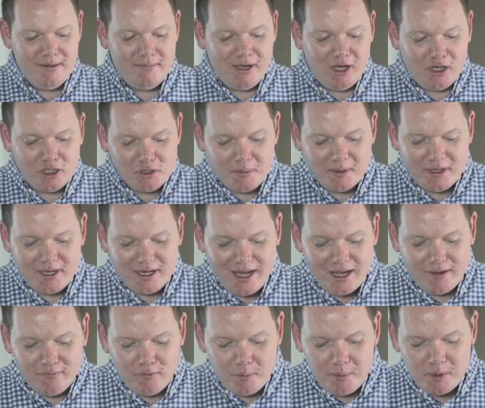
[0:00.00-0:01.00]
My husband and
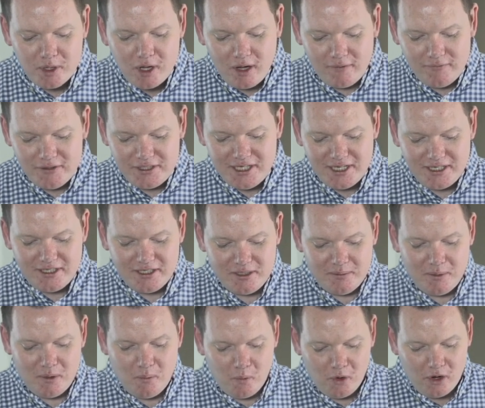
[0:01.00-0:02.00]
I have open conversations
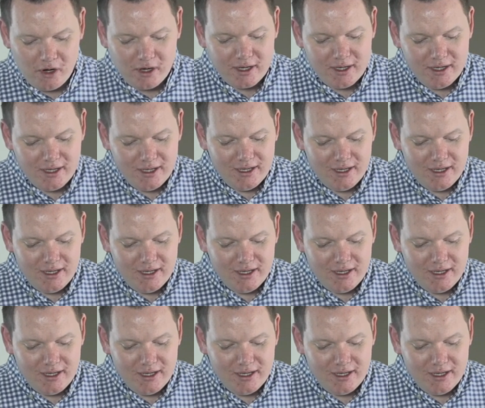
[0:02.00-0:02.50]
about work.